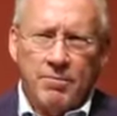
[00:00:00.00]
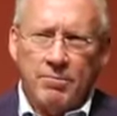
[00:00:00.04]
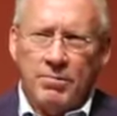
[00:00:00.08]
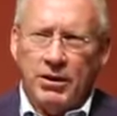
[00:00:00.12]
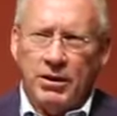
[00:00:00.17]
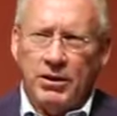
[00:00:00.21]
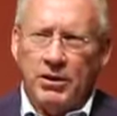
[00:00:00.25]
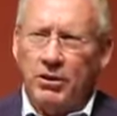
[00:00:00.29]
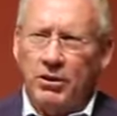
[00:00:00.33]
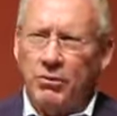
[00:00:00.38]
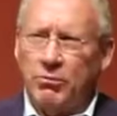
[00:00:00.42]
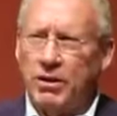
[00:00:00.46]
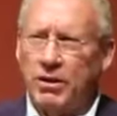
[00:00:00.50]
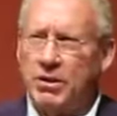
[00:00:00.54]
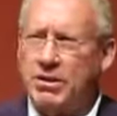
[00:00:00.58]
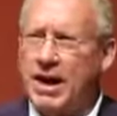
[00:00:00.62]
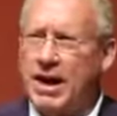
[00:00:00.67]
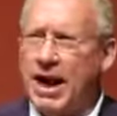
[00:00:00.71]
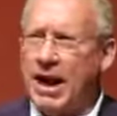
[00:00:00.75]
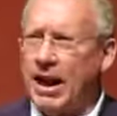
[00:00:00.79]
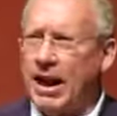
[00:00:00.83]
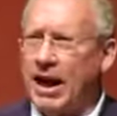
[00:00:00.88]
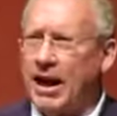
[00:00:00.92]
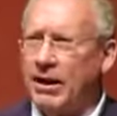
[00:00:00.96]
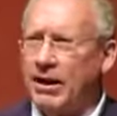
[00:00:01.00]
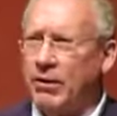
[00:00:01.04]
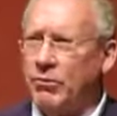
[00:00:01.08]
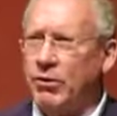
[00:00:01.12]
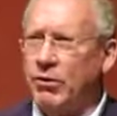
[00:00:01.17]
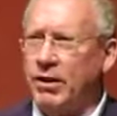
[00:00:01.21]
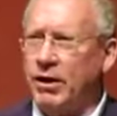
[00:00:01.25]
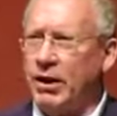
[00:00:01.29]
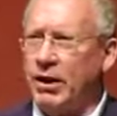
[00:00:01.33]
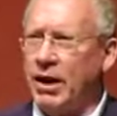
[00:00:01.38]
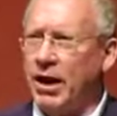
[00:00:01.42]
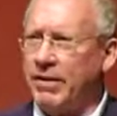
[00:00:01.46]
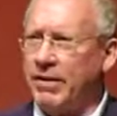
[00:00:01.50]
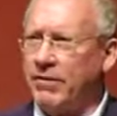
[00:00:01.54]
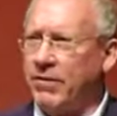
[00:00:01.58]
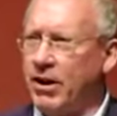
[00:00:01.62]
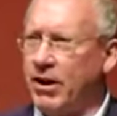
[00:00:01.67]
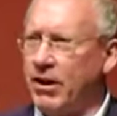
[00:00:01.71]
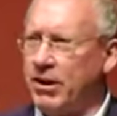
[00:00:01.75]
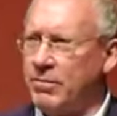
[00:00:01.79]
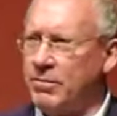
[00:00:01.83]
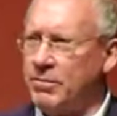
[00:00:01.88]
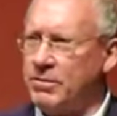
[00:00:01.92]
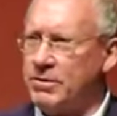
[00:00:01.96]
But, you know, with that, I could win a lot of
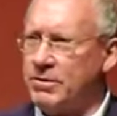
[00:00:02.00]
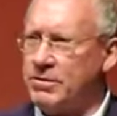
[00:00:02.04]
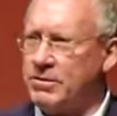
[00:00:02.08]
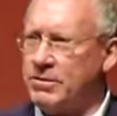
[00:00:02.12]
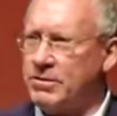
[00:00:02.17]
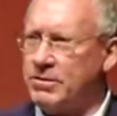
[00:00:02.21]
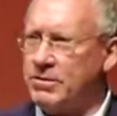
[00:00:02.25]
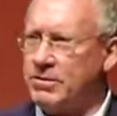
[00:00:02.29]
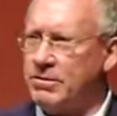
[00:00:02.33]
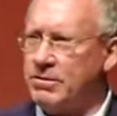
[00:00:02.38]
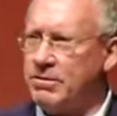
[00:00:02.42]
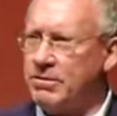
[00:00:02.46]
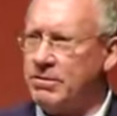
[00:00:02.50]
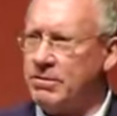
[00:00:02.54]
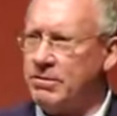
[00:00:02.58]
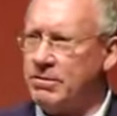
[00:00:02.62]
arguments.